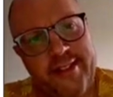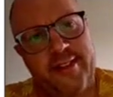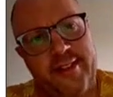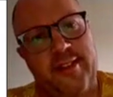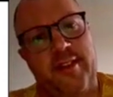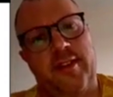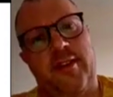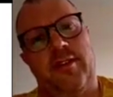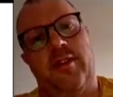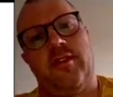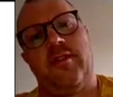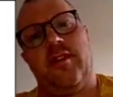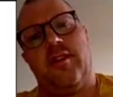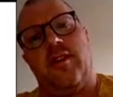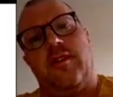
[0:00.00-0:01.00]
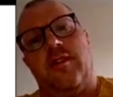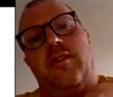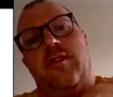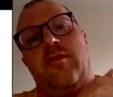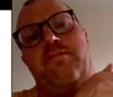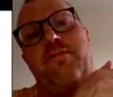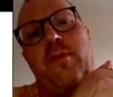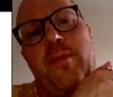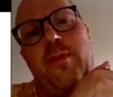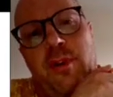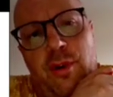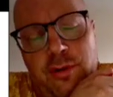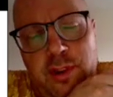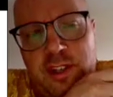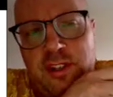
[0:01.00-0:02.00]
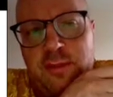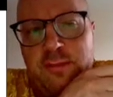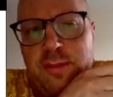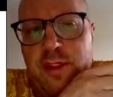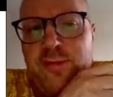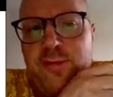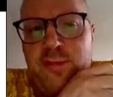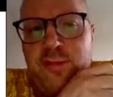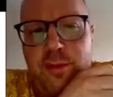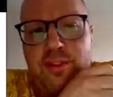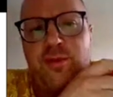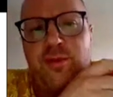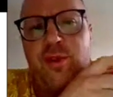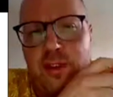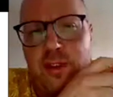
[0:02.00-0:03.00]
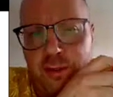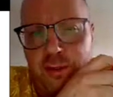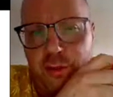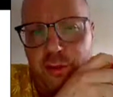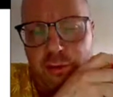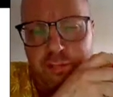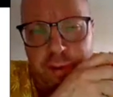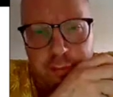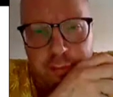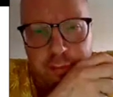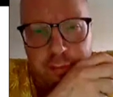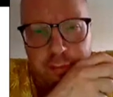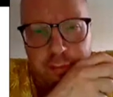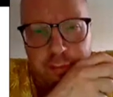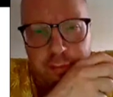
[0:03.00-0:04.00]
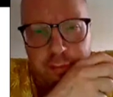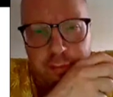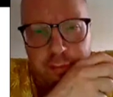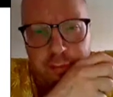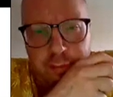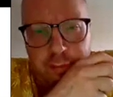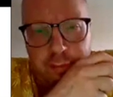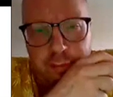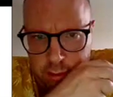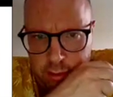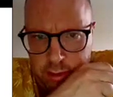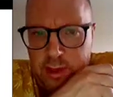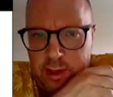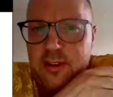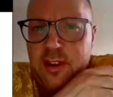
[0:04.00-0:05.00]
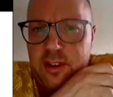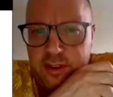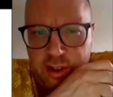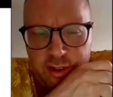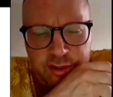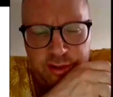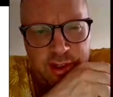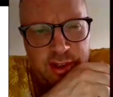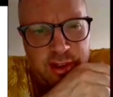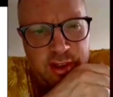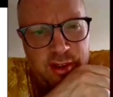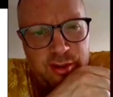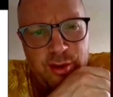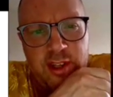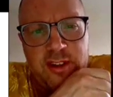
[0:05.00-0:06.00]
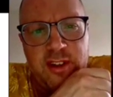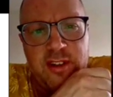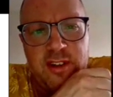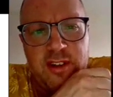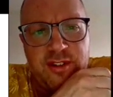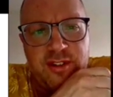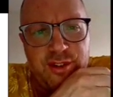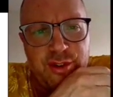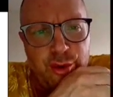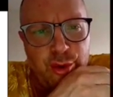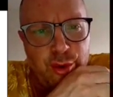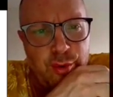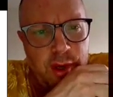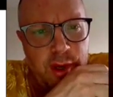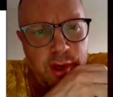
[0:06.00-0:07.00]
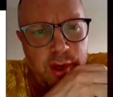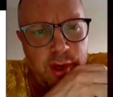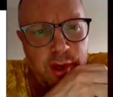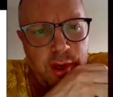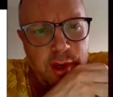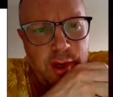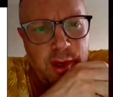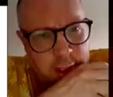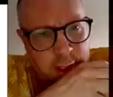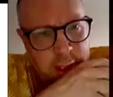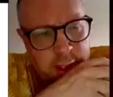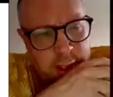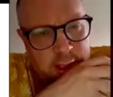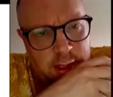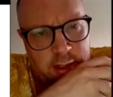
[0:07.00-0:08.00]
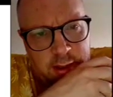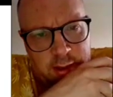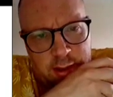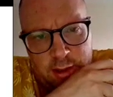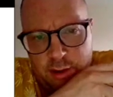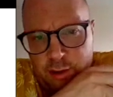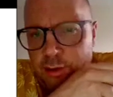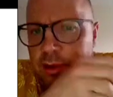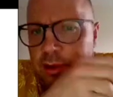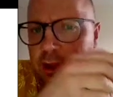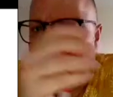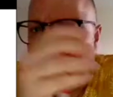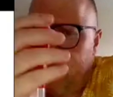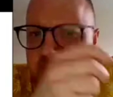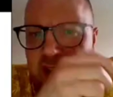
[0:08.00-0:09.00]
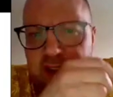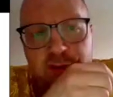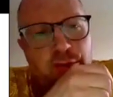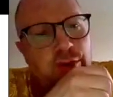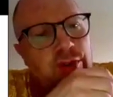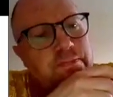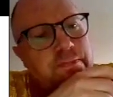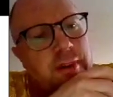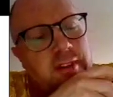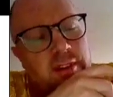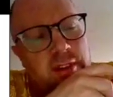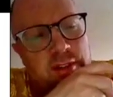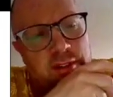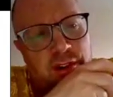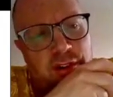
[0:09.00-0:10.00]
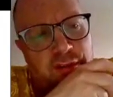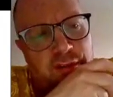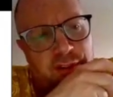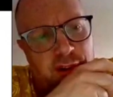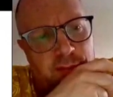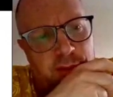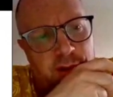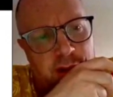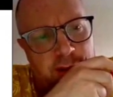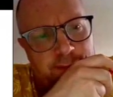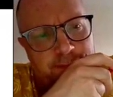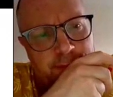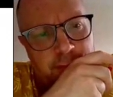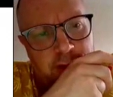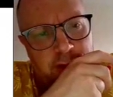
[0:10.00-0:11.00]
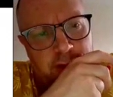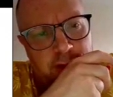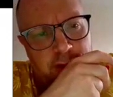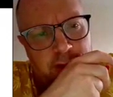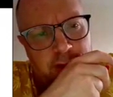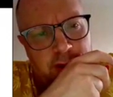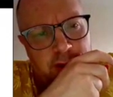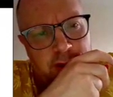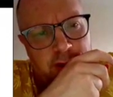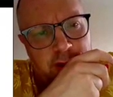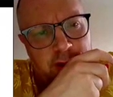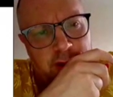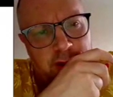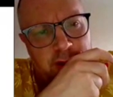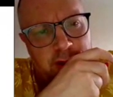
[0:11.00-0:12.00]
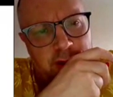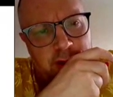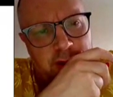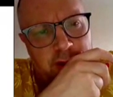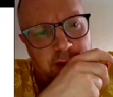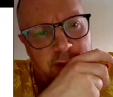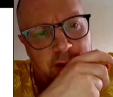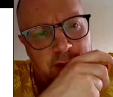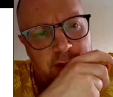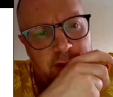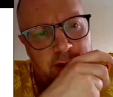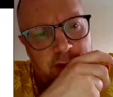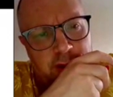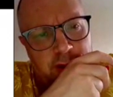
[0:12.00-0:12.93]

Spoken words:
that the public cloud Azure platform is connected to on-premise, and it's also connected in a secure way, and all kind of network patterns are available, and network